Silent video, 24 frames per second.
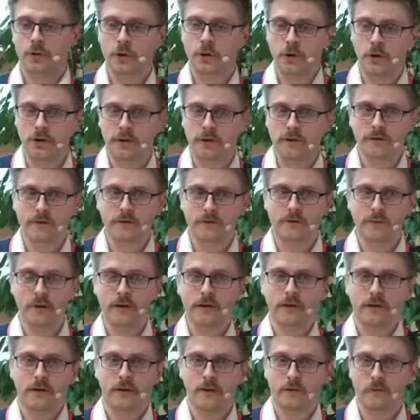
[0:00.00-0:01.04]
journalism,
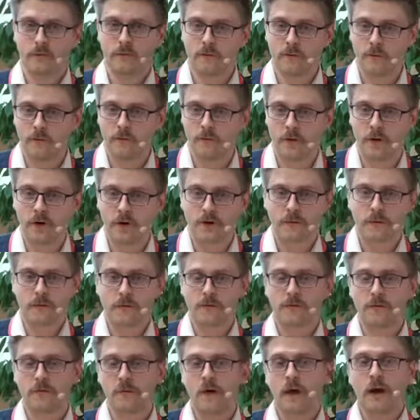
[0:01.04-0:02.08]
any form
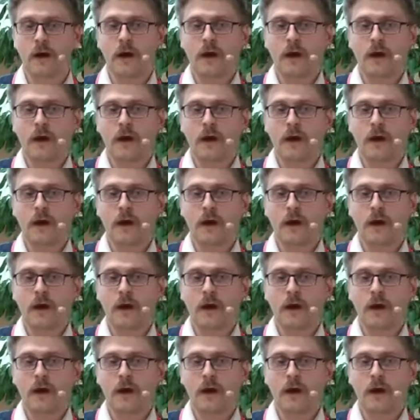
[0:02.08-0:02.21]
of